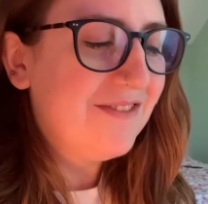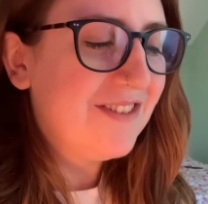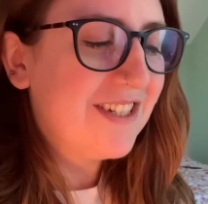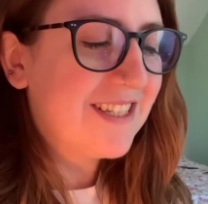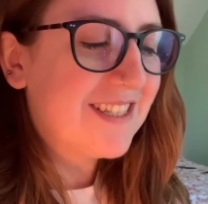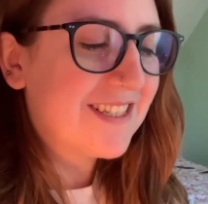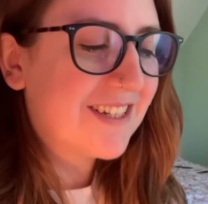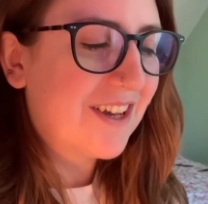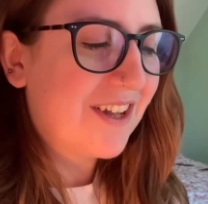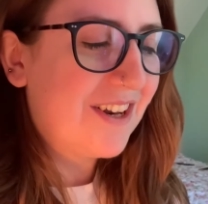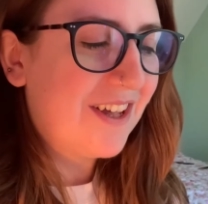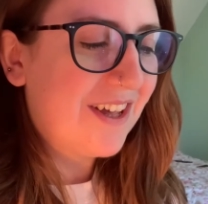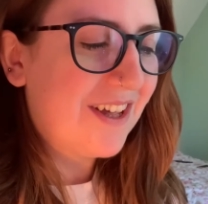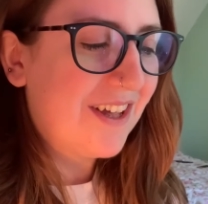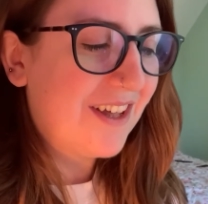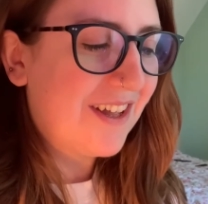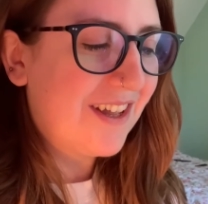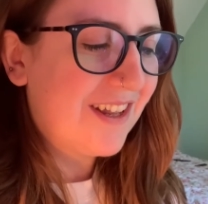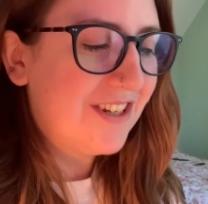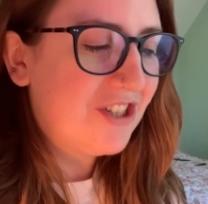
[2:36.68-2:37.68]
just
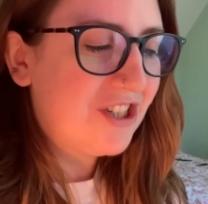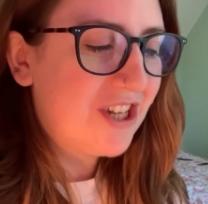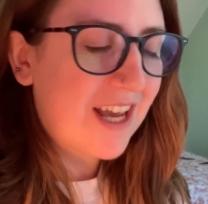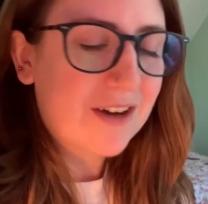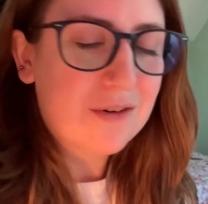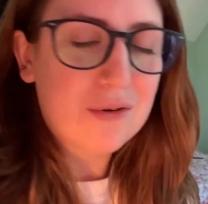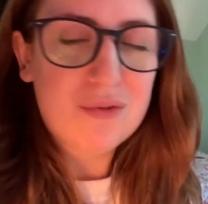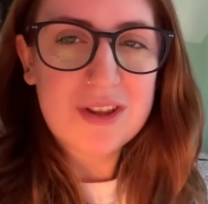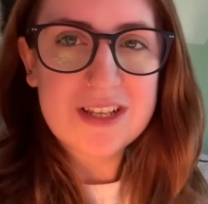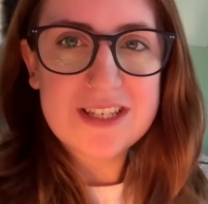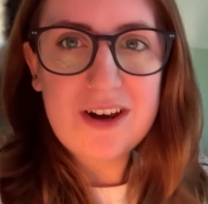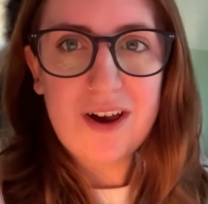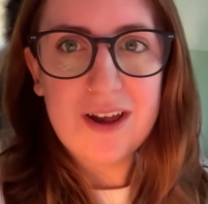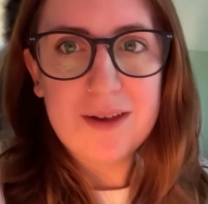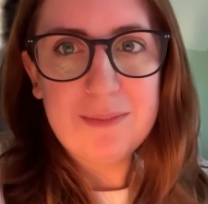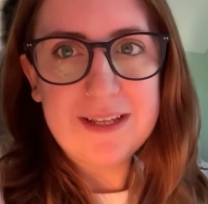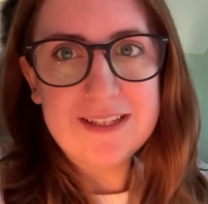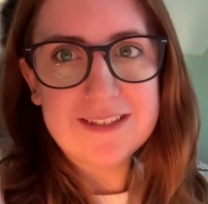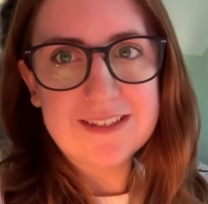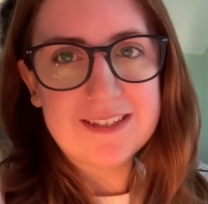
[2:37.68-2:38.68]
gonna check all the
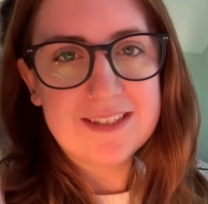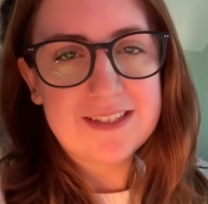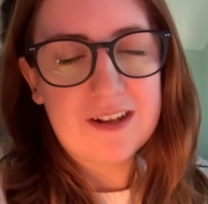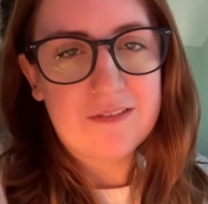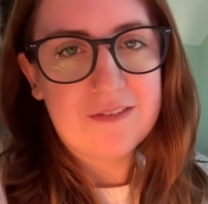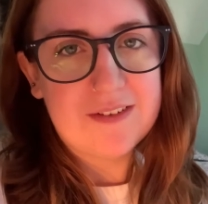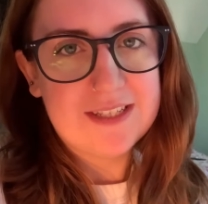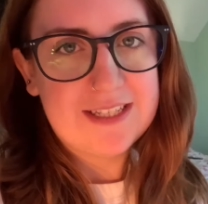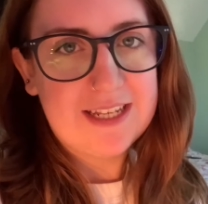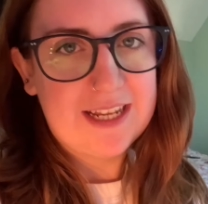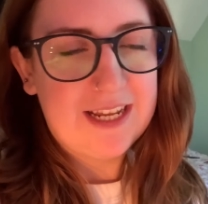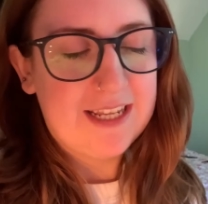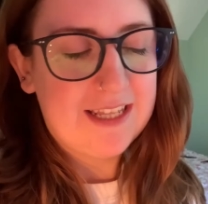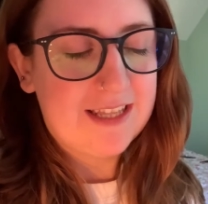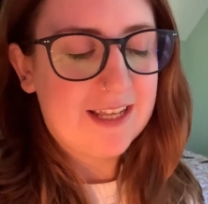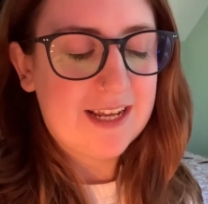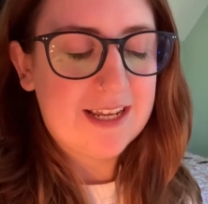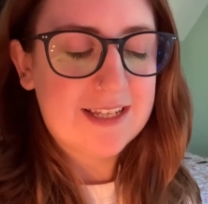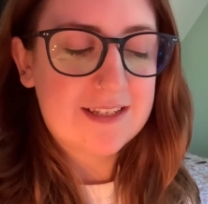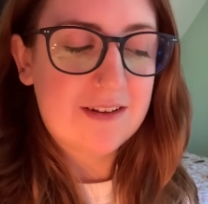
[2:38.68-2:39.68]
timings and stuff and see
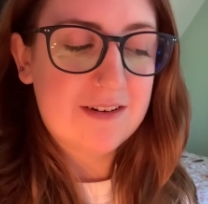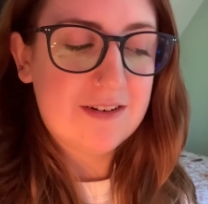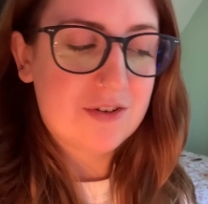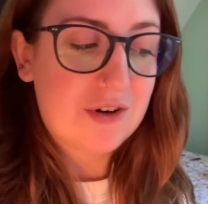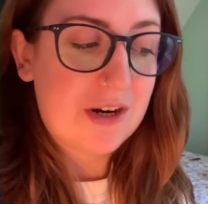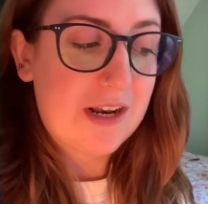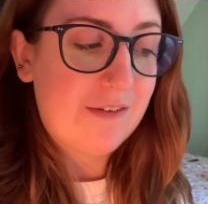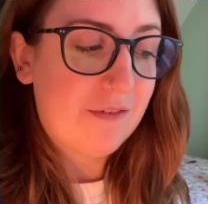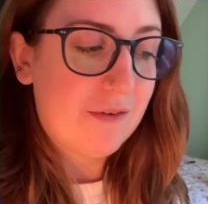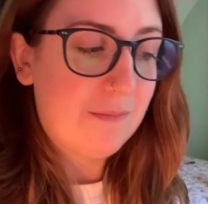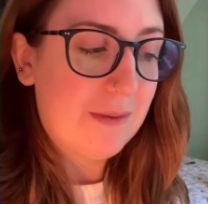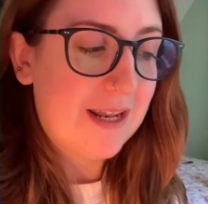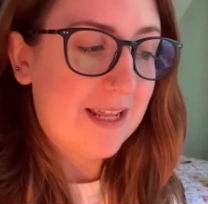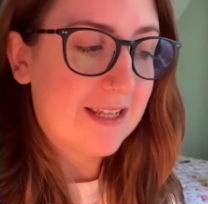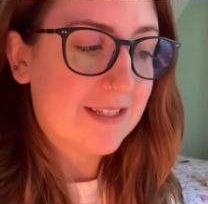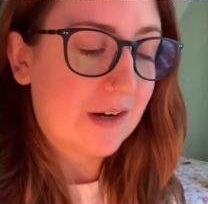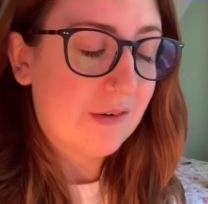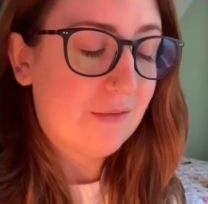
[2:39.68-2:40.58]
that it's under 11 minutes.